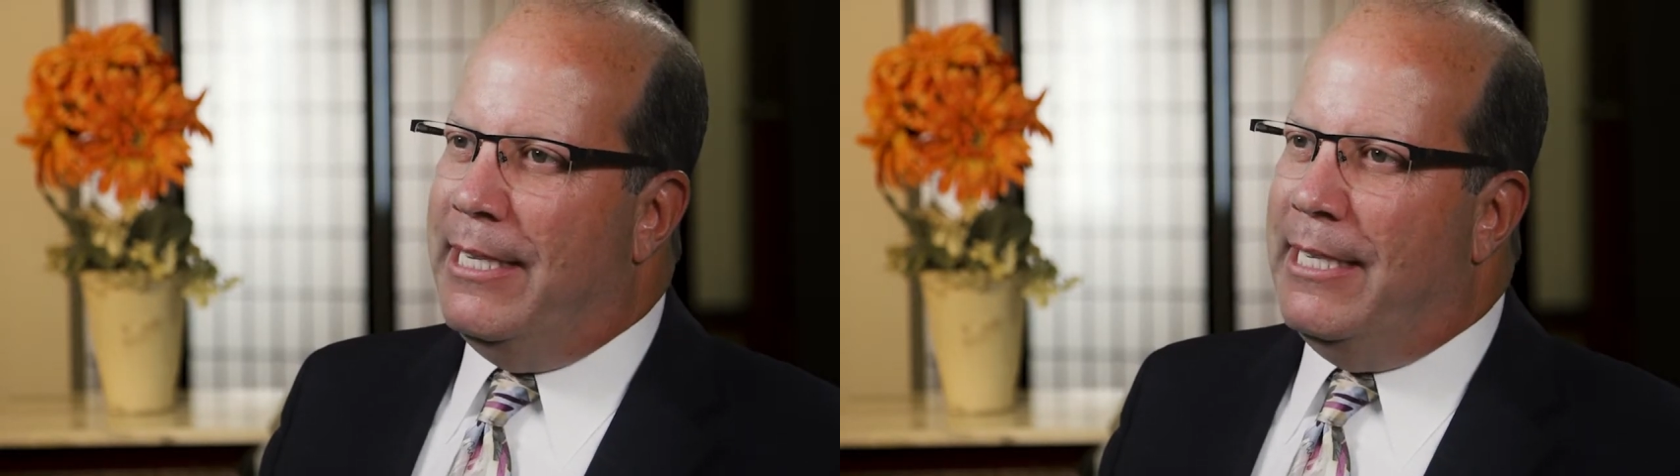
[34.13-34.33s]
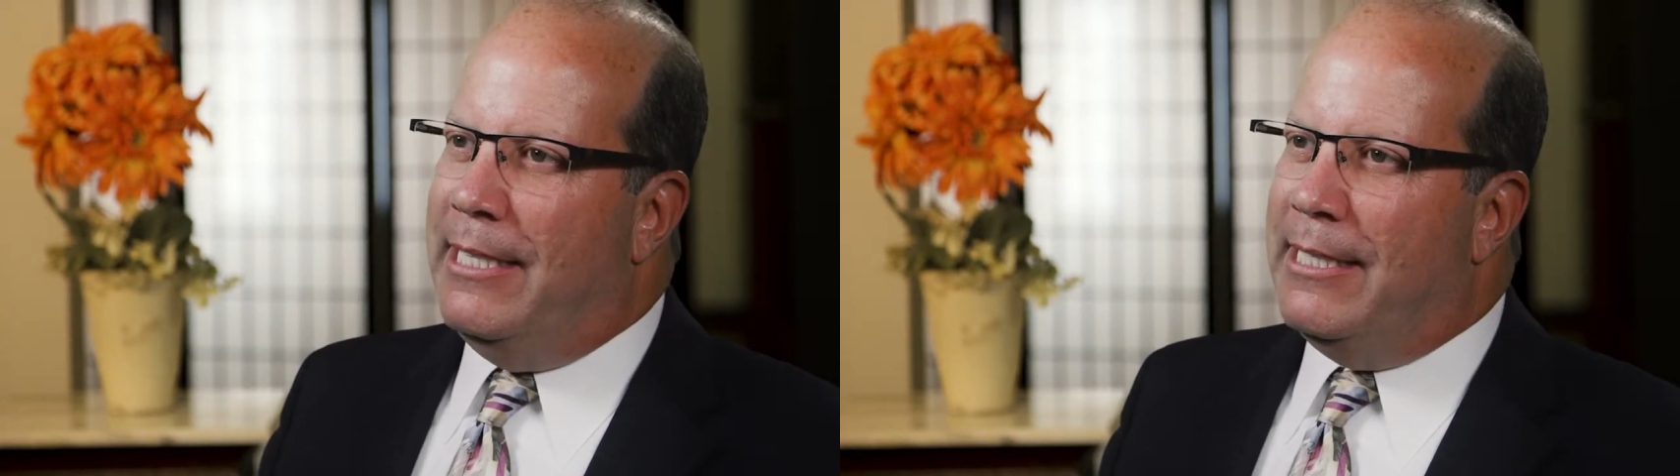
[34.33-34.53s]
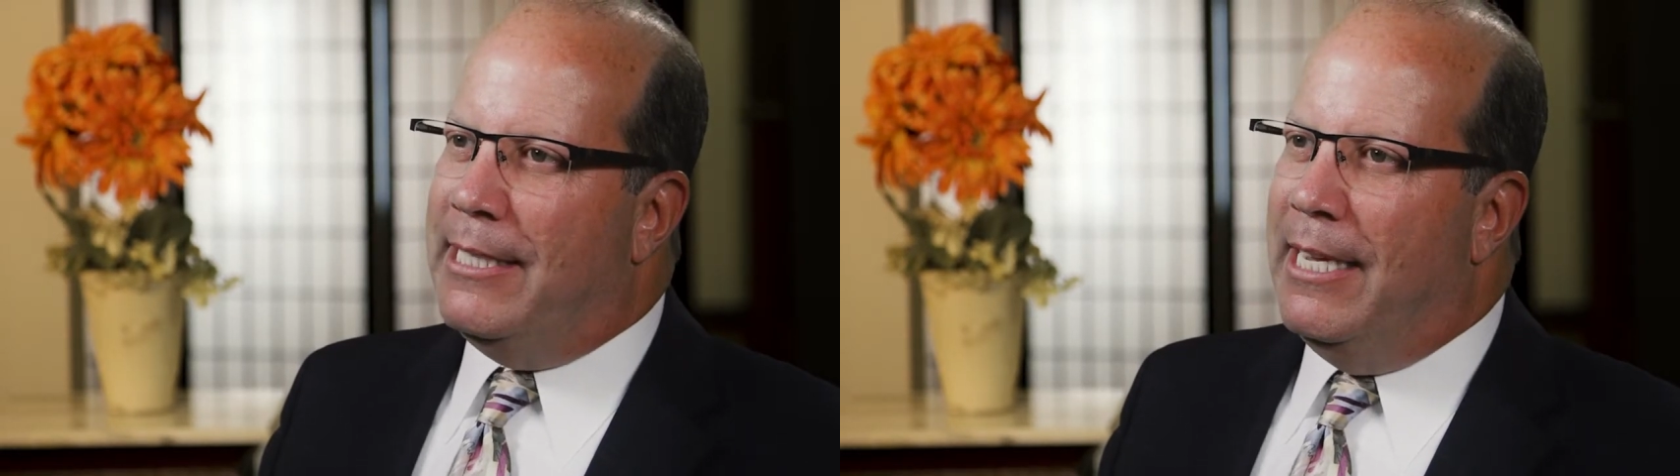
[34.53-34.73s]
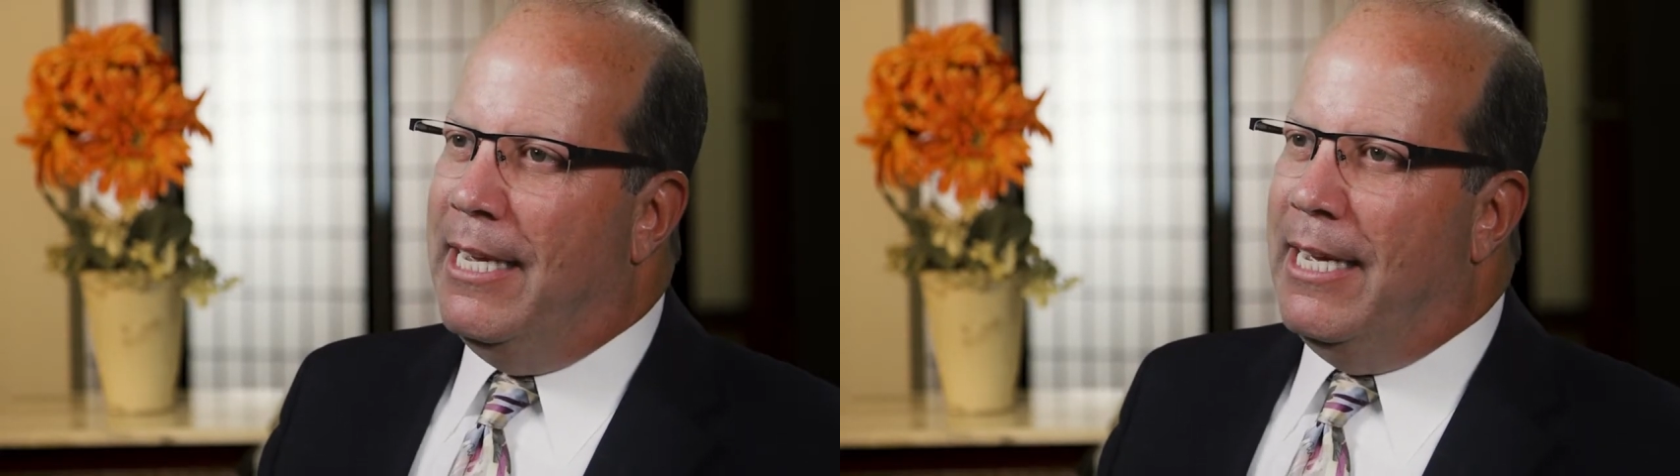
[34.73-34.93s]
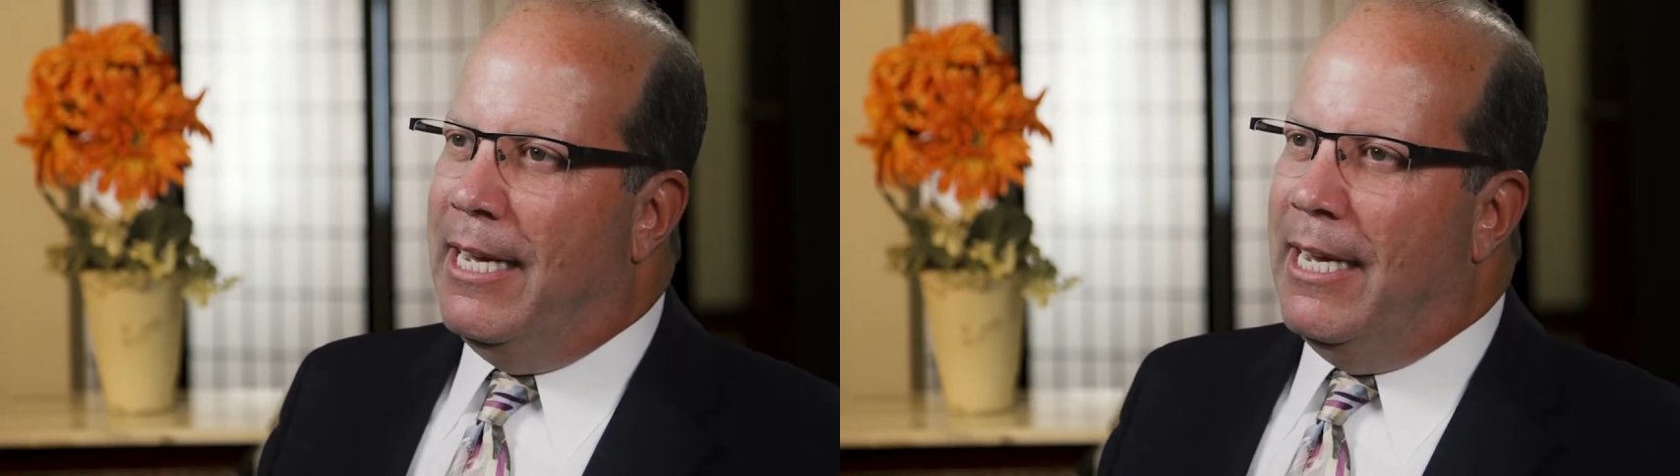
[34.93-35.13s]
he's
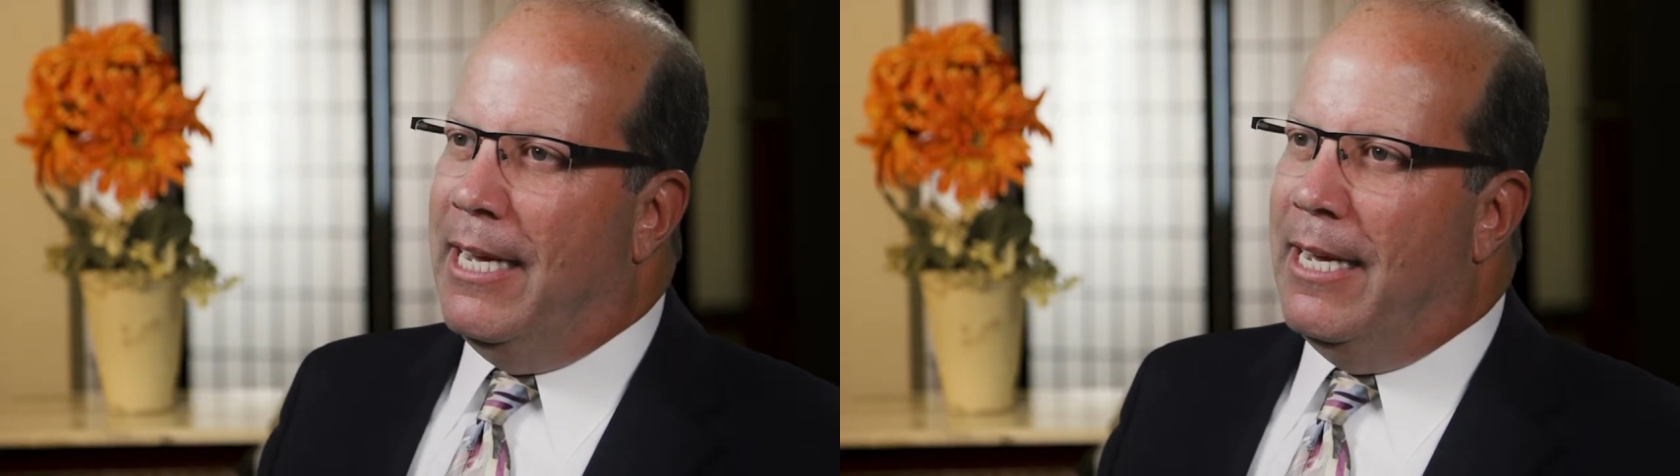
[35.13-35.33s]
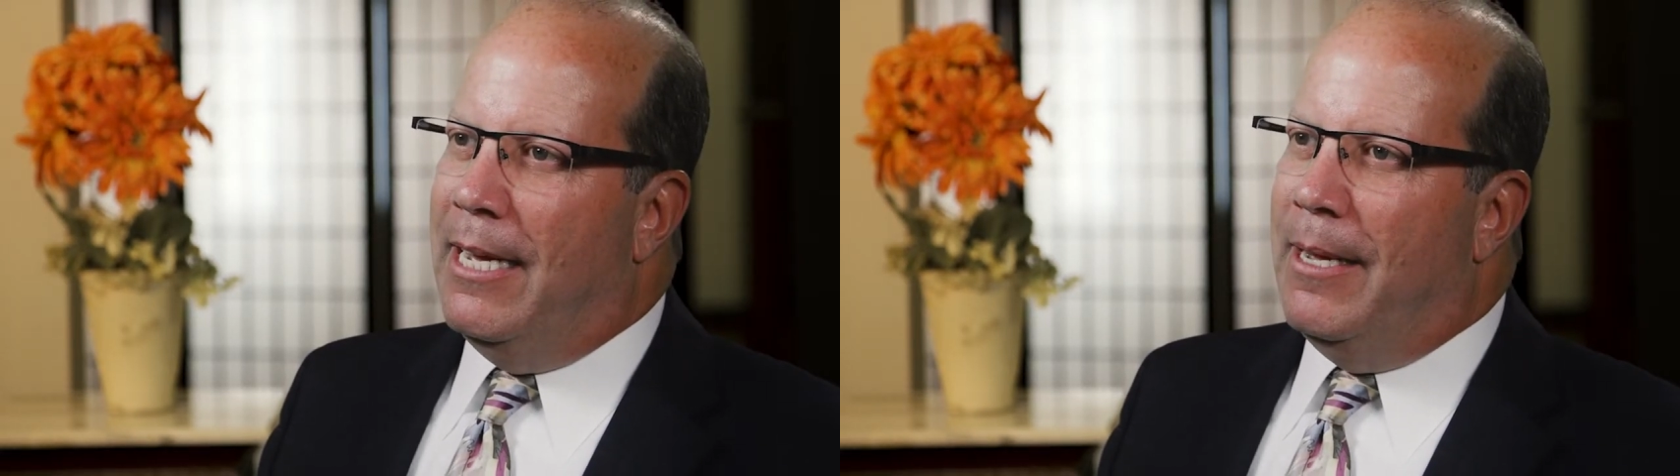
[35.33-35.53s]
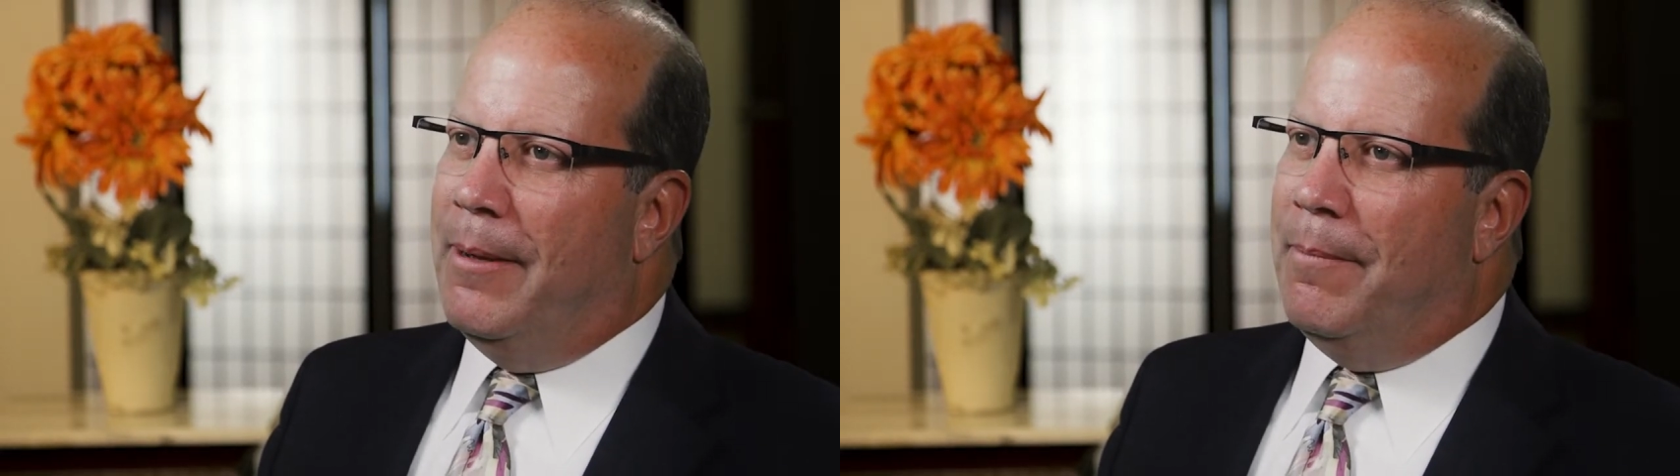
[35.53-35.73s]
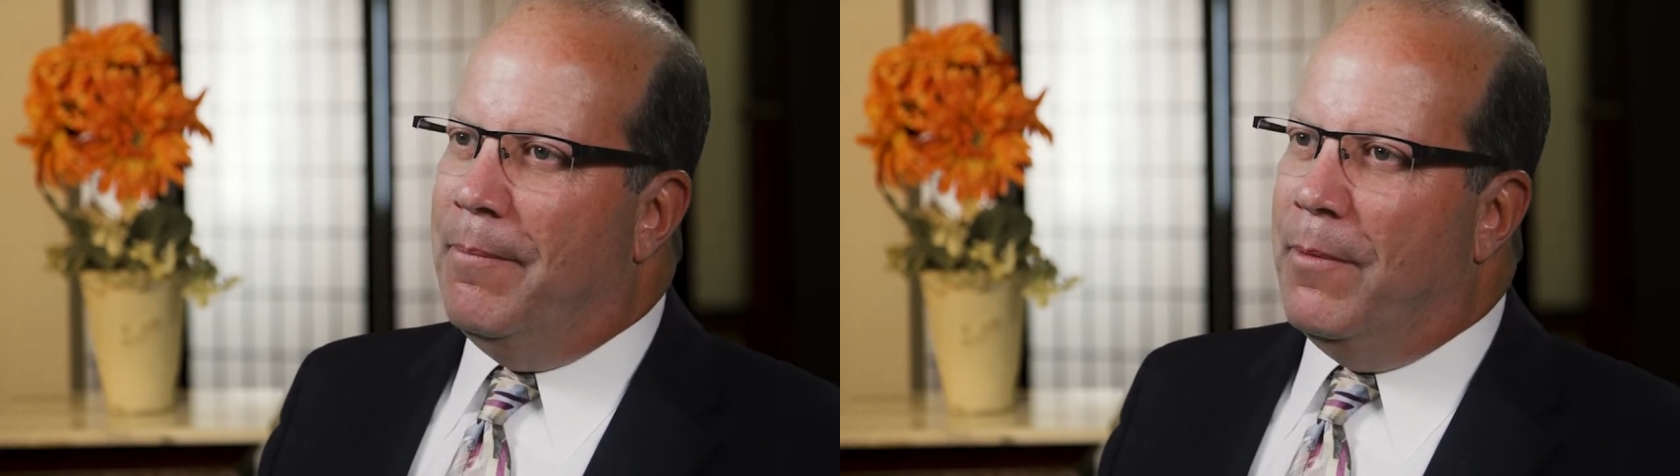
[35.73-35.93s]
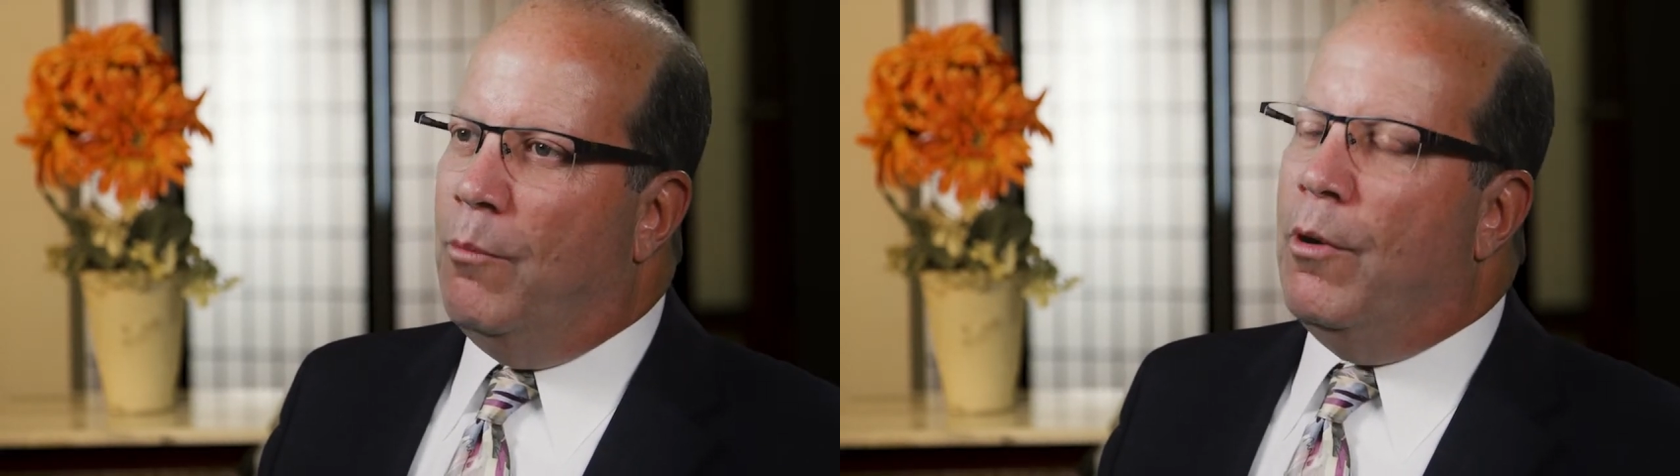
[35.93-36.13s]
um,